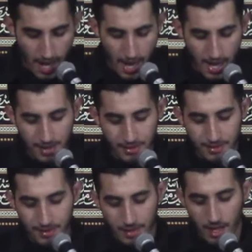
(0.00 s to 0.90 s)
and
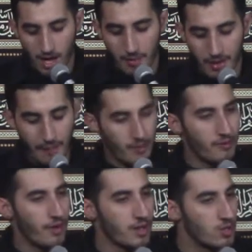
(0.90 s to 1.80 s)
I'm gonna
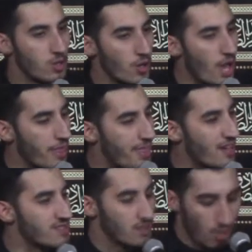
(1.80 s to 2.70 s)
provide her a
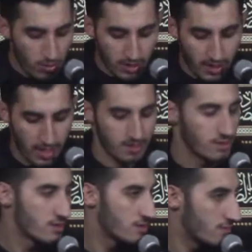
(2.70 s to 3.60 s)
thousand gold
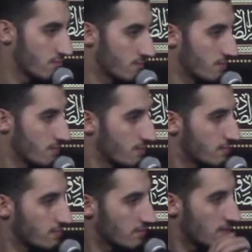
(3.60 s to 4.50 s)
dinars.
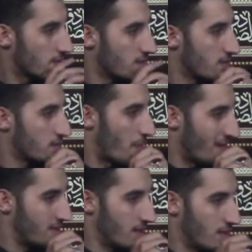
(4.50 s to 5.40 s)
So
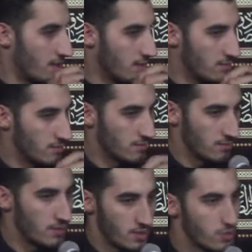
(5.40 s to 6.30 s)
basically,
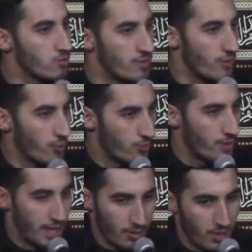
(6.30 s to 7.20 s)
he's,
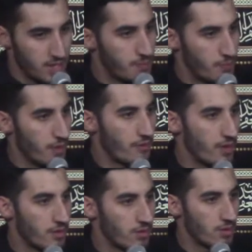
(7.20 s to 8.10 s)
yani what he's put in
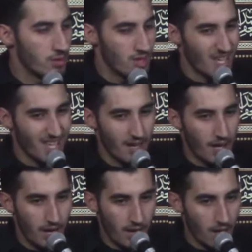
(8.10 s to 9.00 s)
front of her,
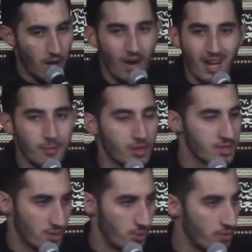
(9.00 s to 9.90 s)
Allah Alam what
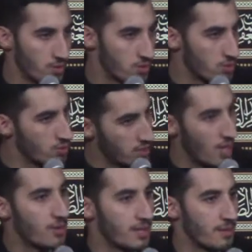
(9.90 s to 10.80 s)
it's equivalent to in
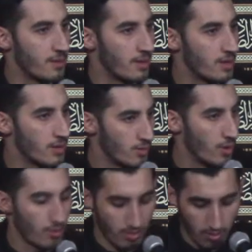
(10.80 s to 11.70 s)
nowadays
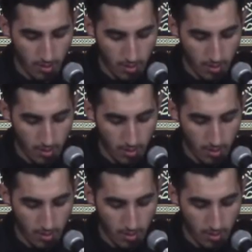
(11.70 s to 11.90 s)
wealth.